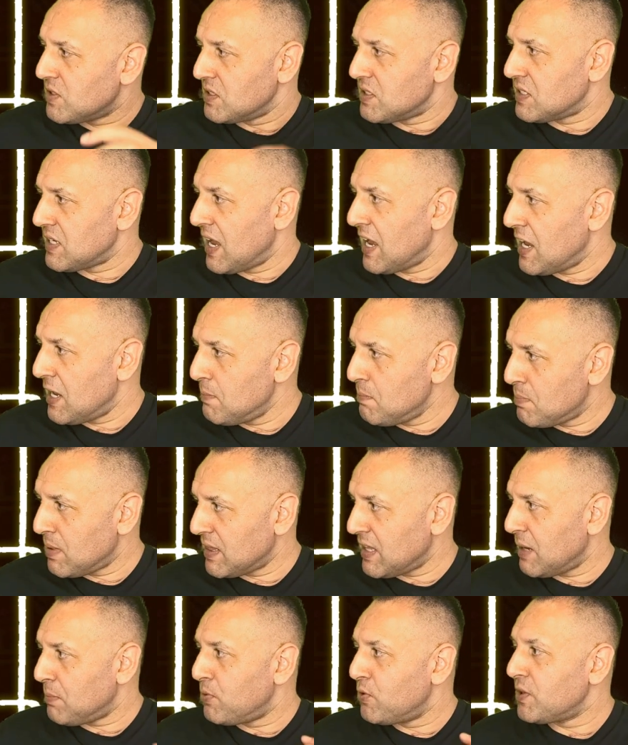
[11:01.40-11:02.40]
same, but
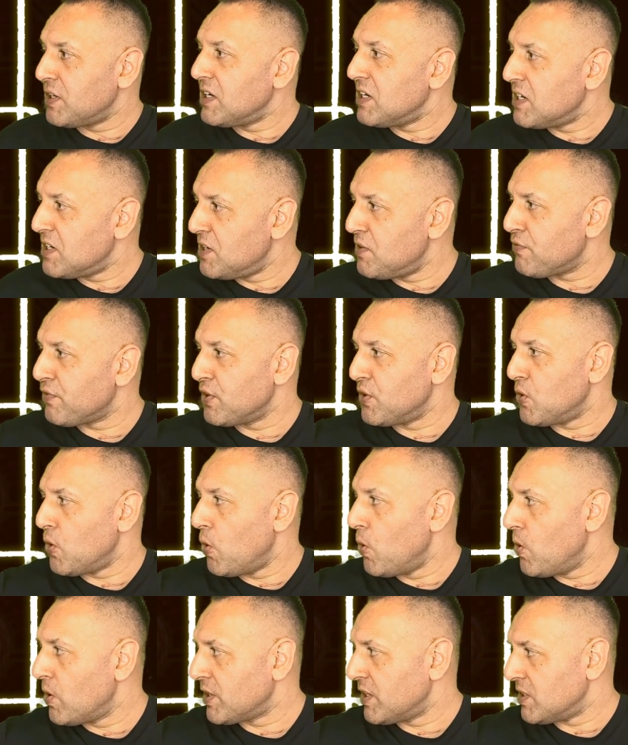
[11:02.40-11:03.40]
they're put in a different
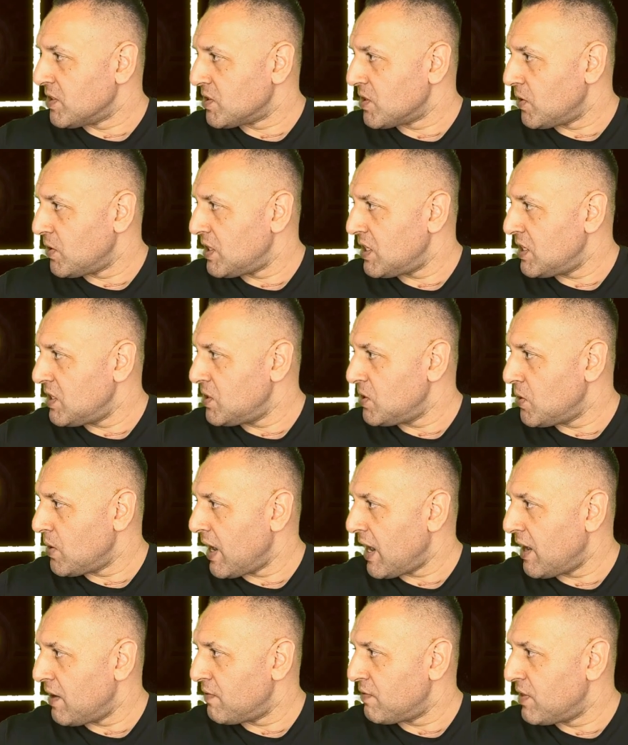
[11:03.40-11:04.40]
order. So here you
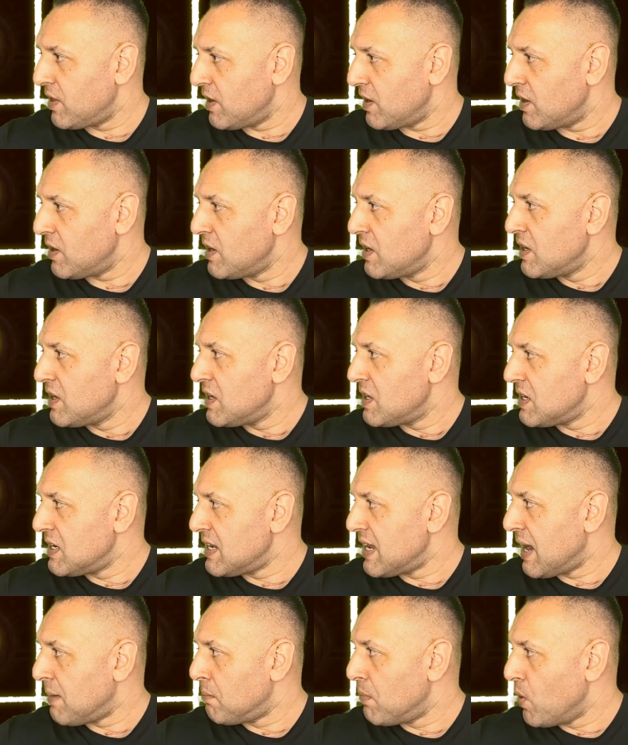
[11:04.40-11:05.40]
have the
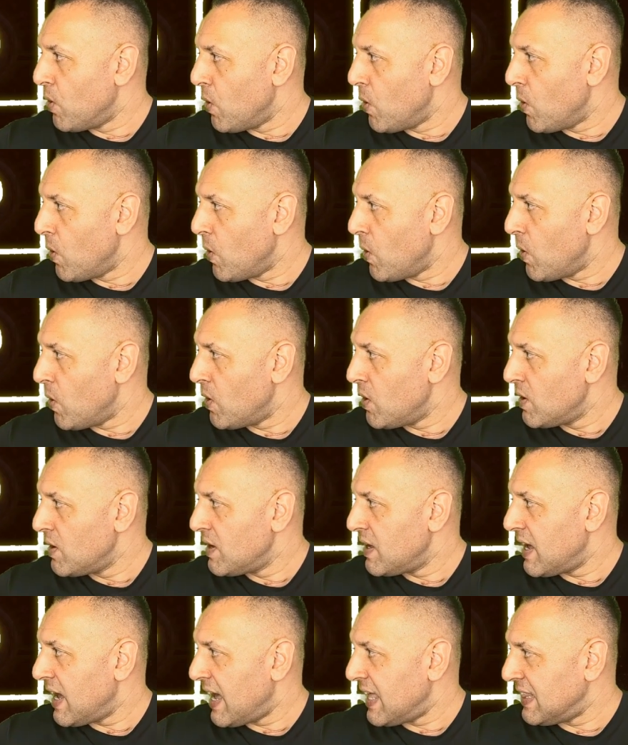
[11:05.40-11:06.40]
namo,
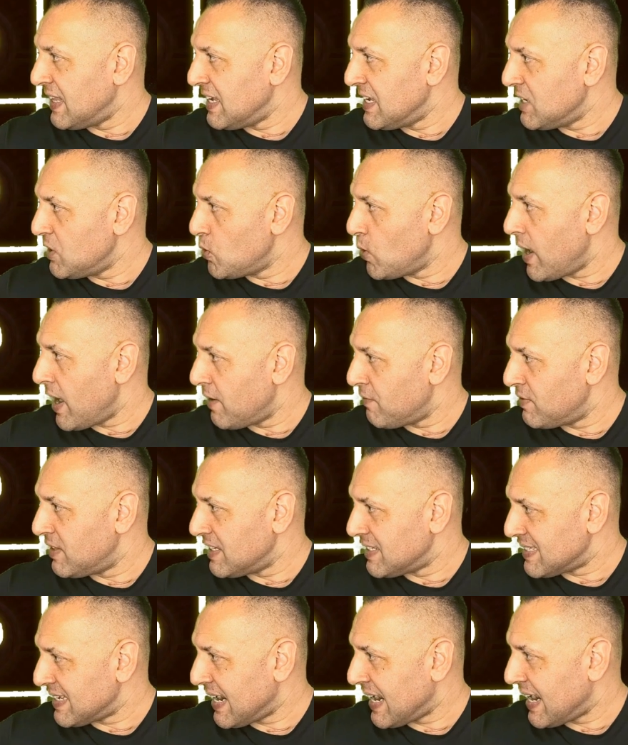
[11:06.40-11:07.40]
and here you have the
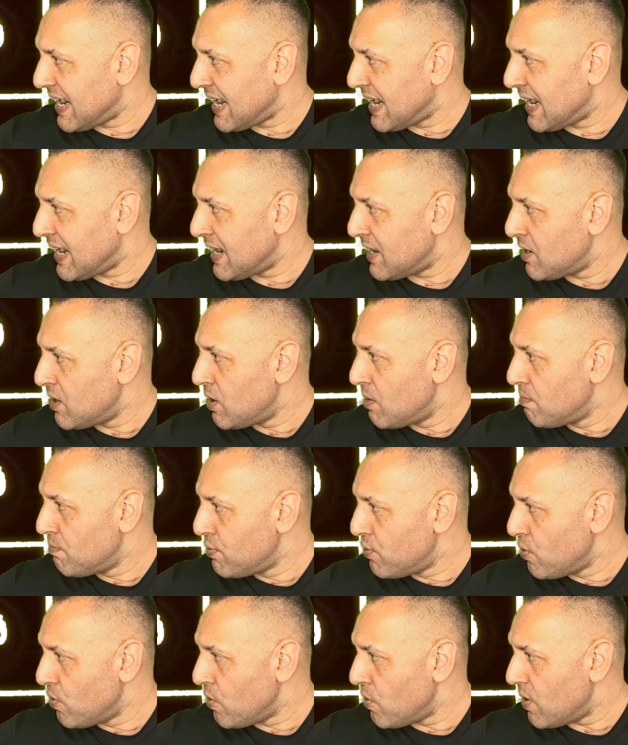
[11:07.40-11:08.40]
ta,
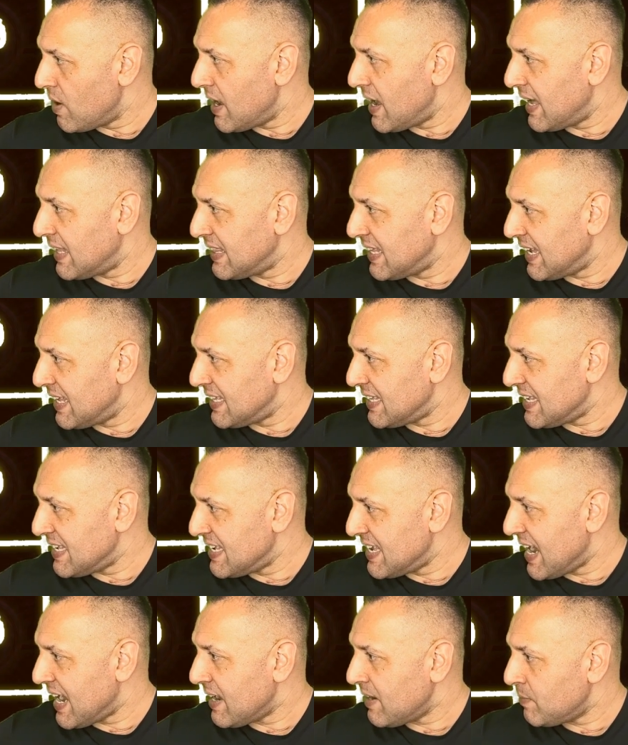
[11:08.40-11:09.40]
pu, and then
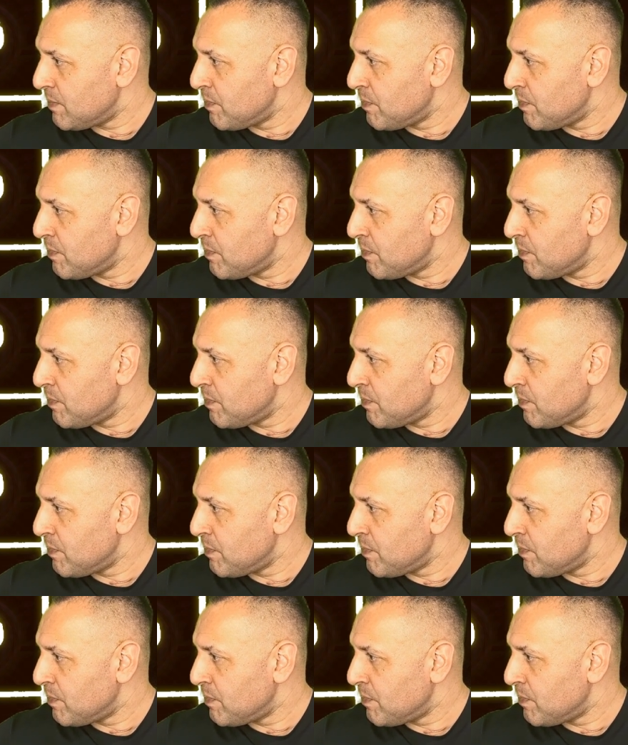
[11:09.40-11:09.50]
ya.